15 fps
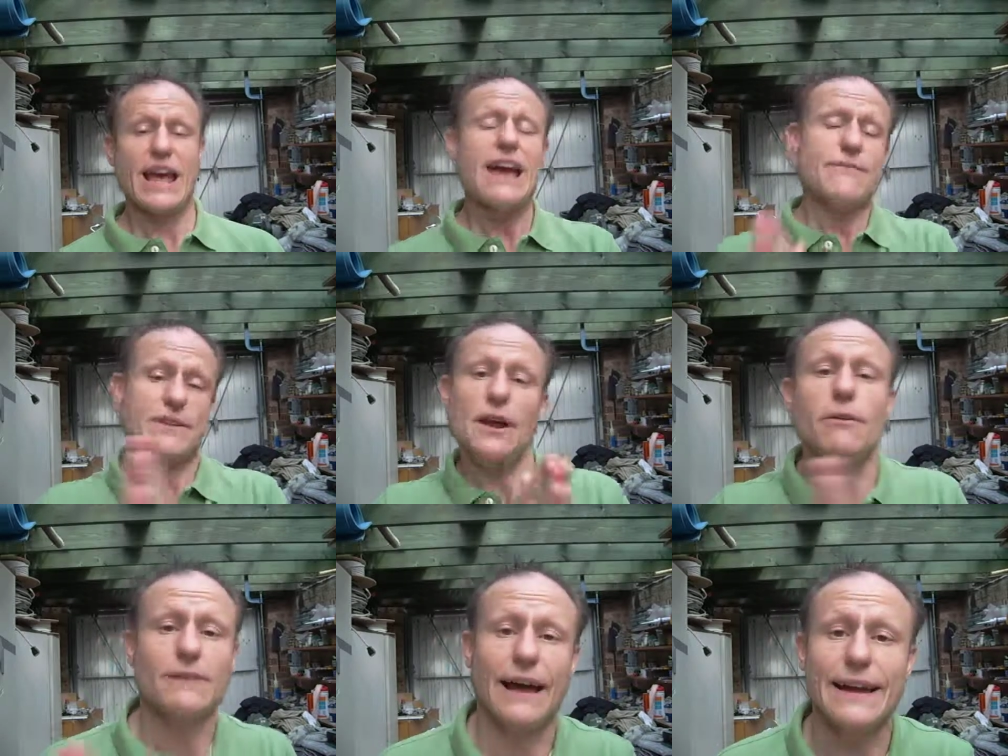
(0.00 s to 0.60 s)
If you
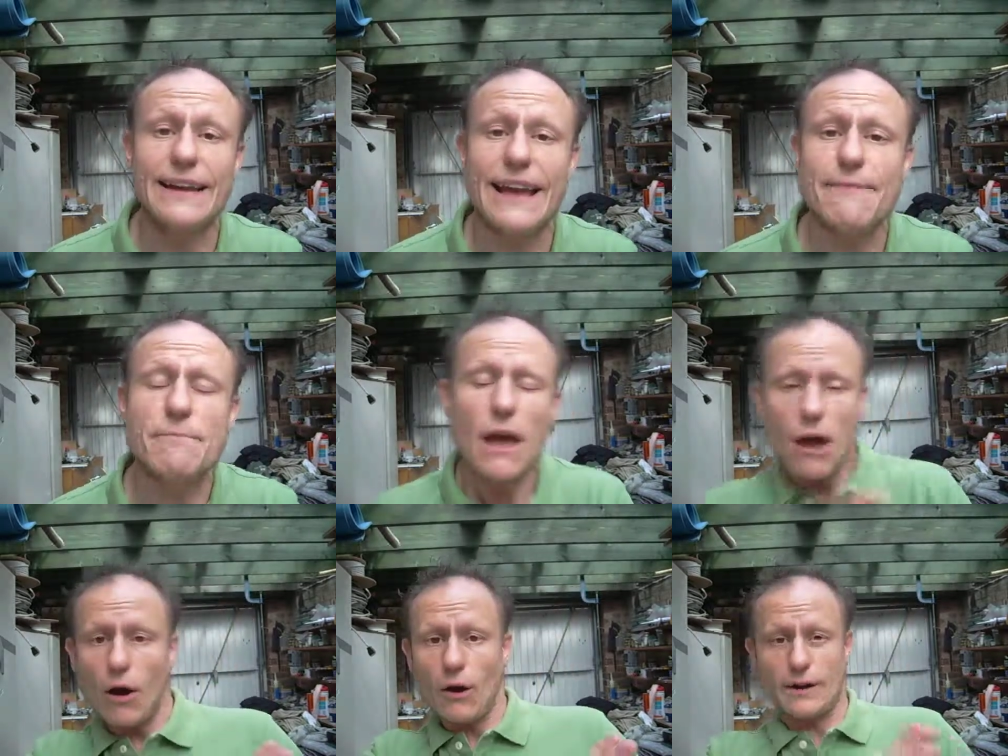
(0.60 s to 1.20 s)
don't like it,
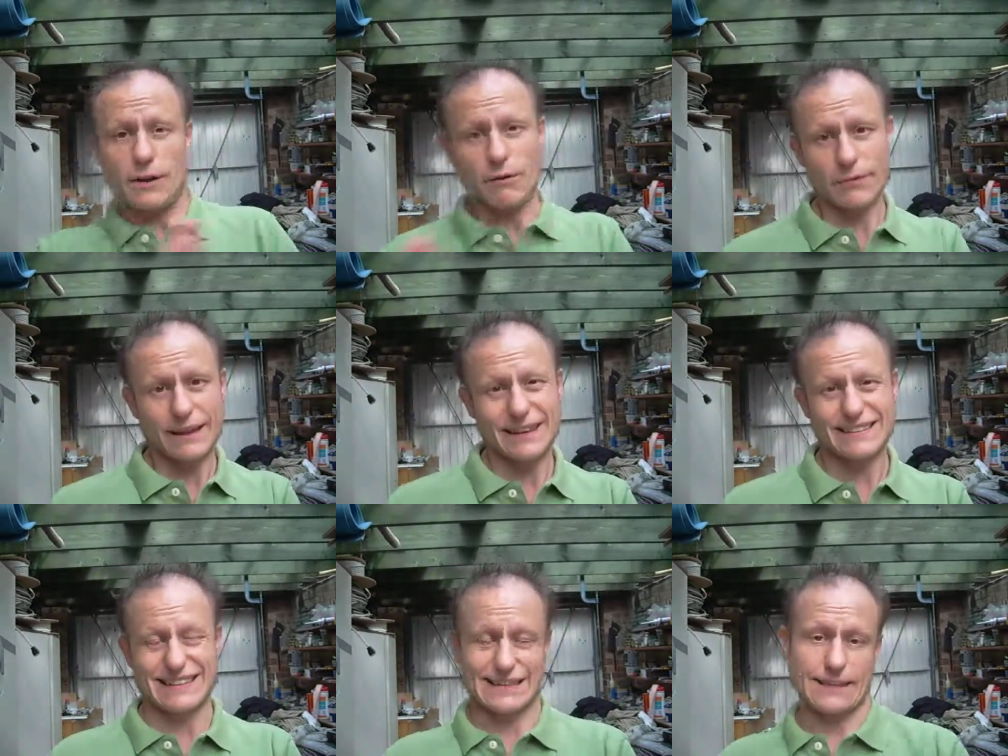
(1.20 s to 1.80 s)
or you don't think it
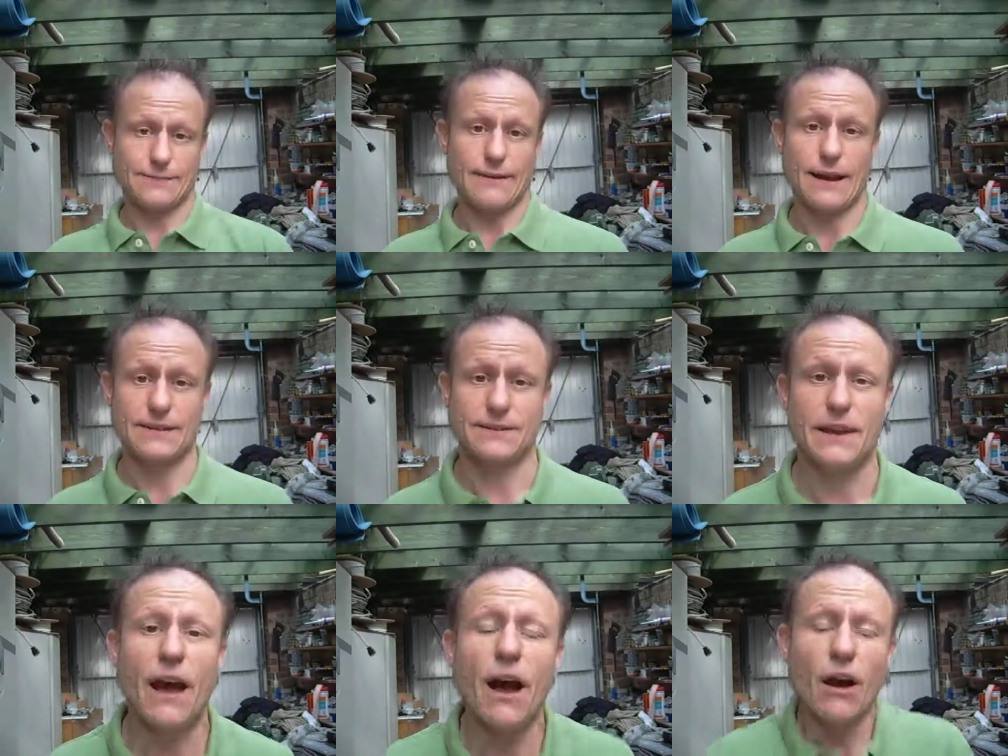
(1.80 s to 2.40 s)
satisfies
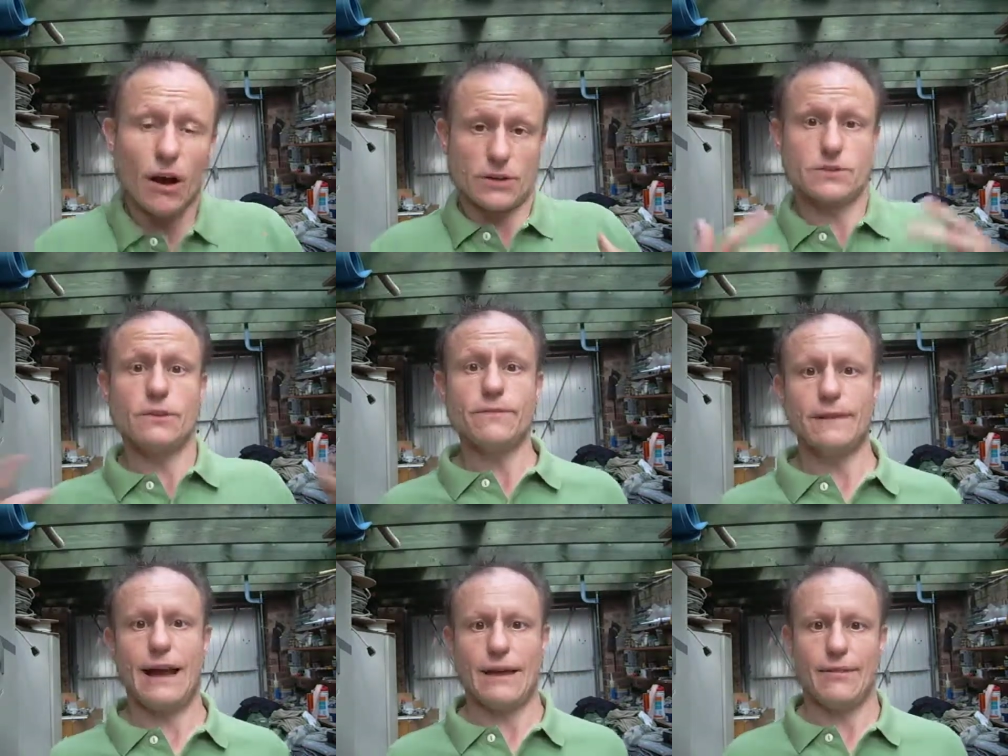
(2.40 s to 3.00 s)
you, or stuff
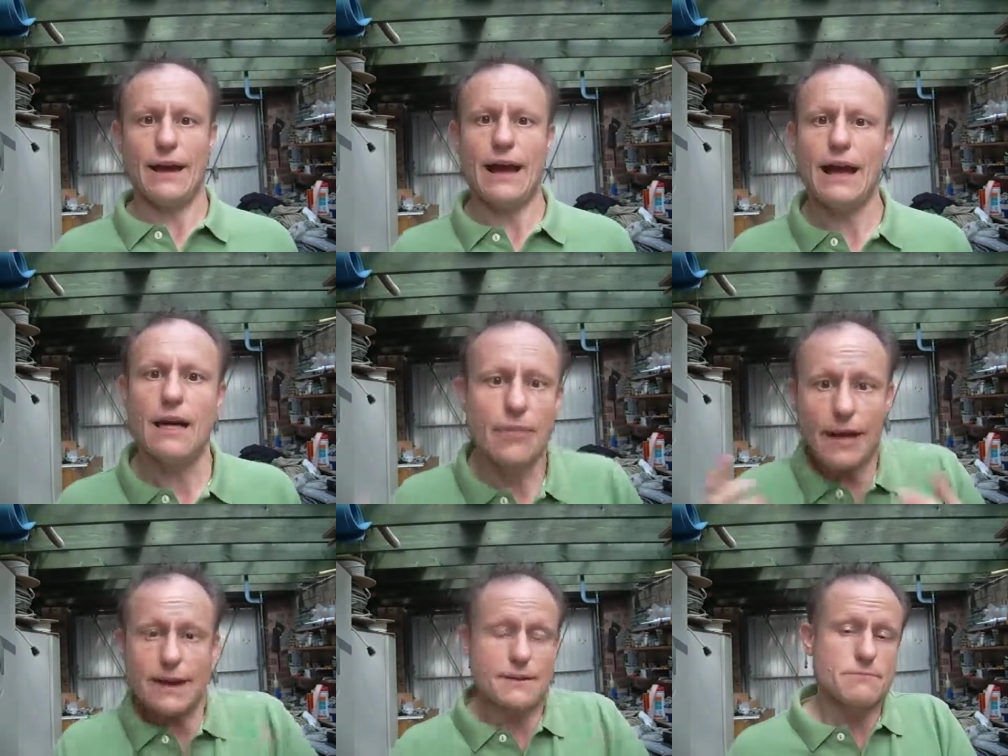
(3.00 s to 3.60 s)
like that,
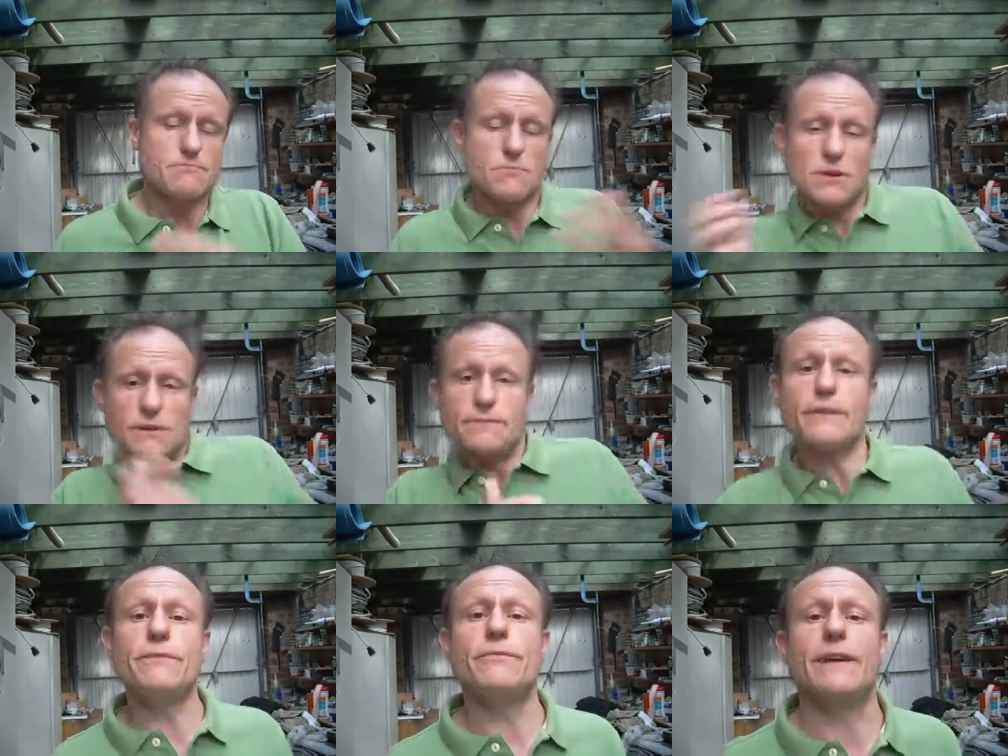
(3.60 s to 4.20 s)
then
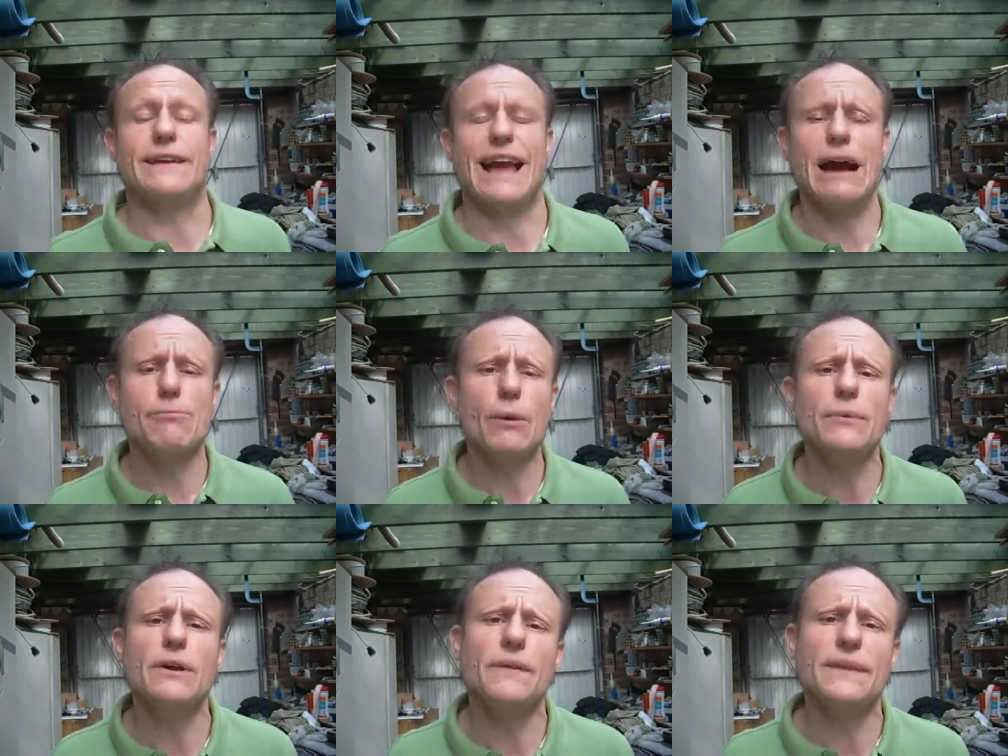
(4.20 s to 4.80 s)
feel free. I'll
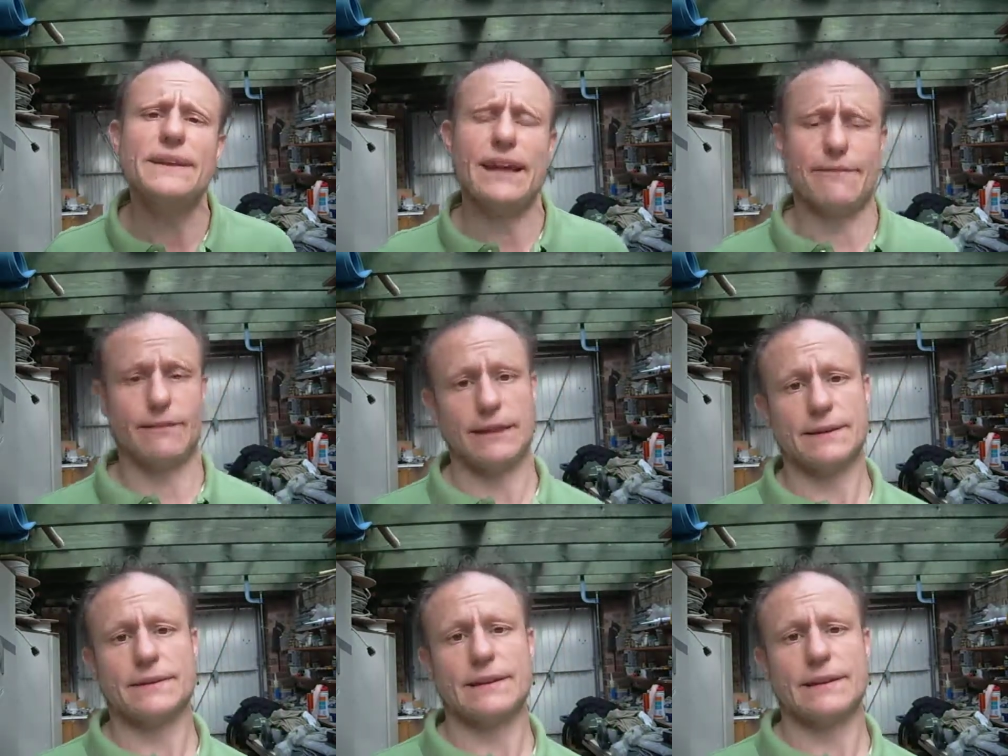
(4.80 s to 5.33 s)
probably do it on the dev list,